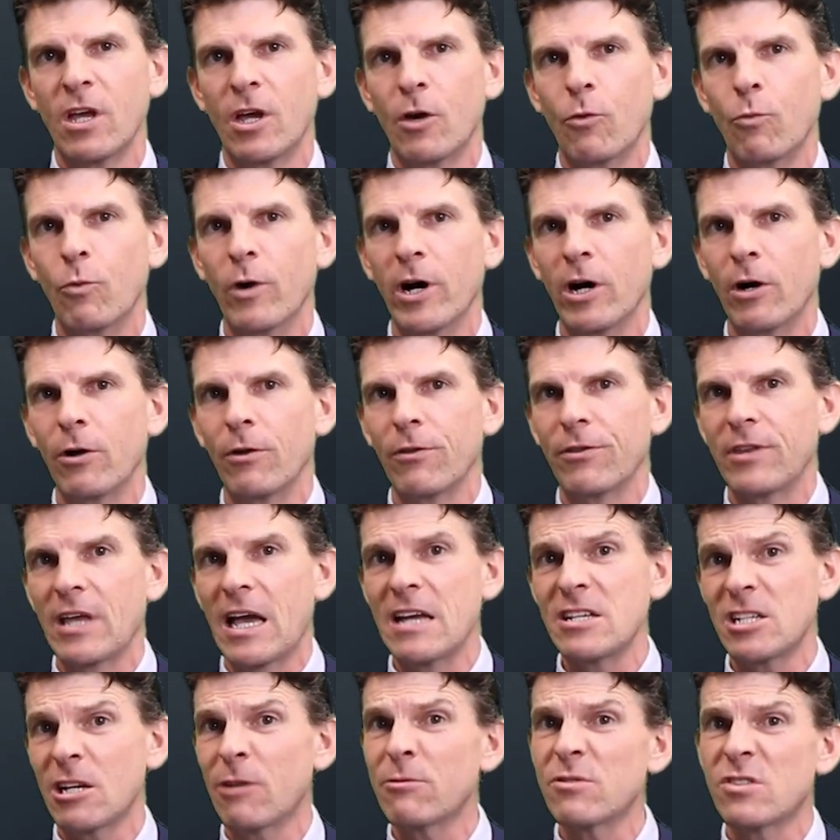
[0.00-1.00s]
Well, the
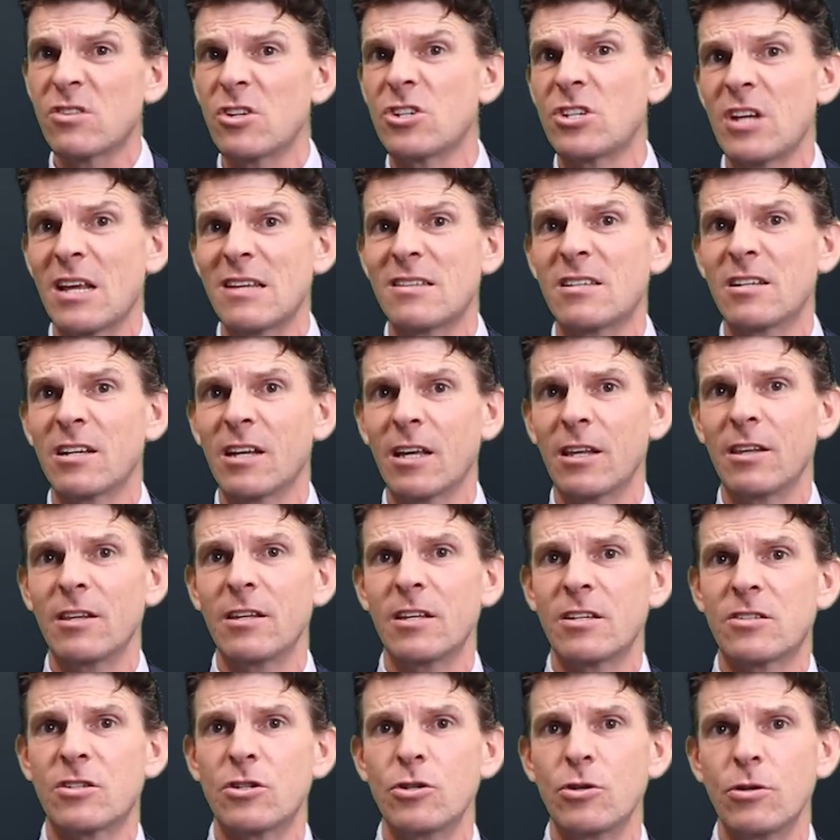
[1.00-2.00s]
ATO is suggesting in
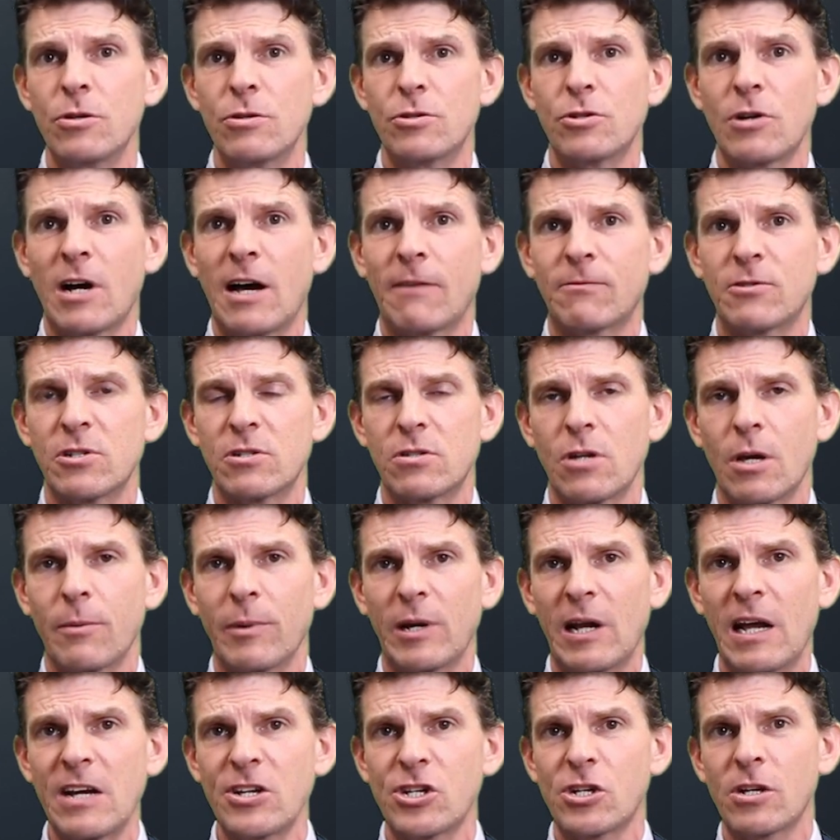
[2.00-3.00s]
this new draft
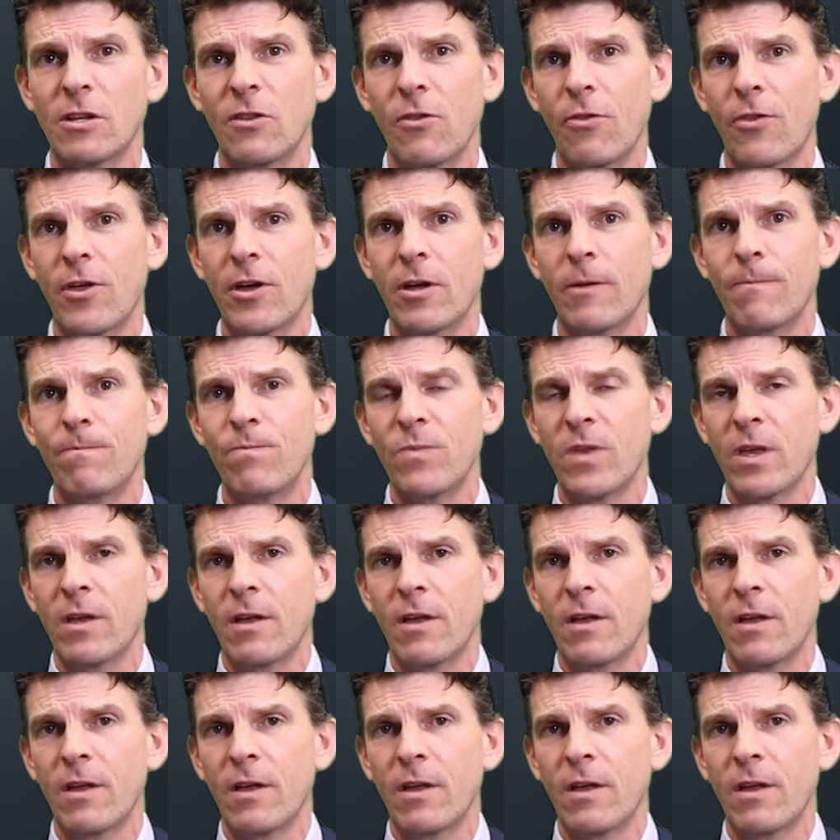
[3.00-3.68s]
determination that